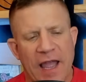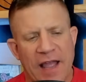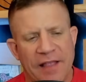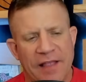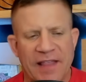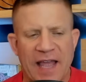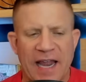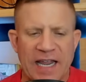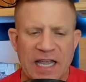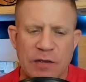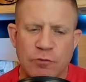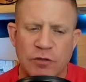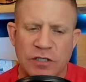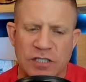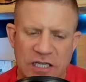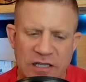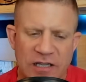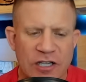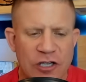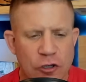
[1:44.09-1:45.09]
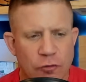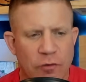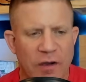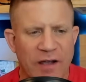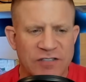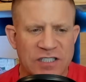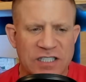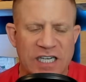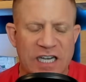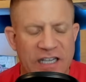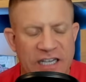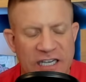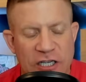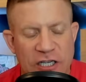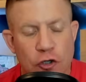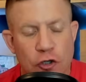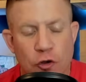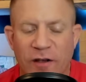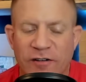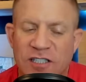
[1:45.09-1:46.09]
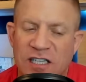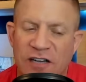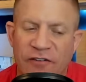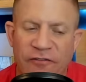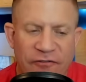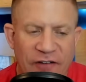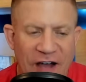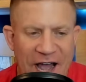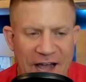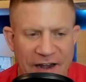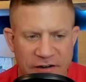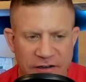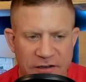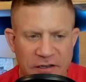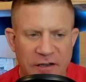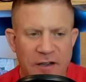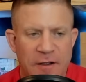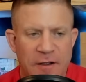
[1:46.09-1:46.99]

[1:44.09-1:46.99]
and that he was in the UFC, a UFC fighter.